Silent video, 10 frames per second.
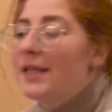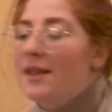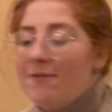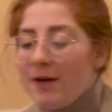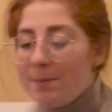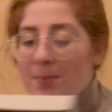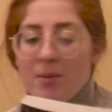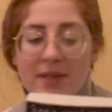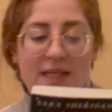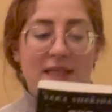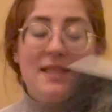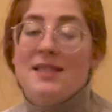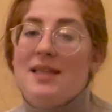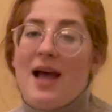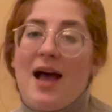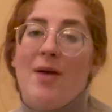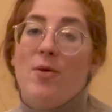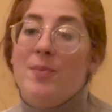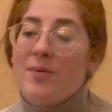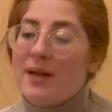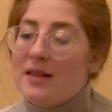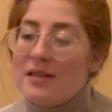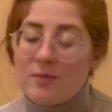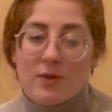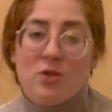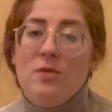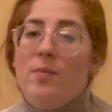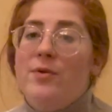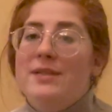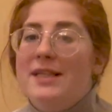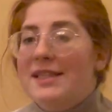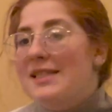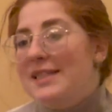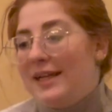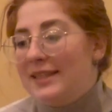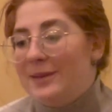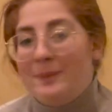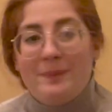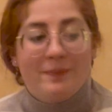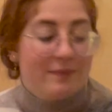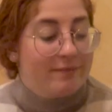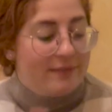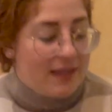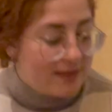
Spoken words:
The Fair Botanist, I will be reading this one too, mostly because it's signed. That's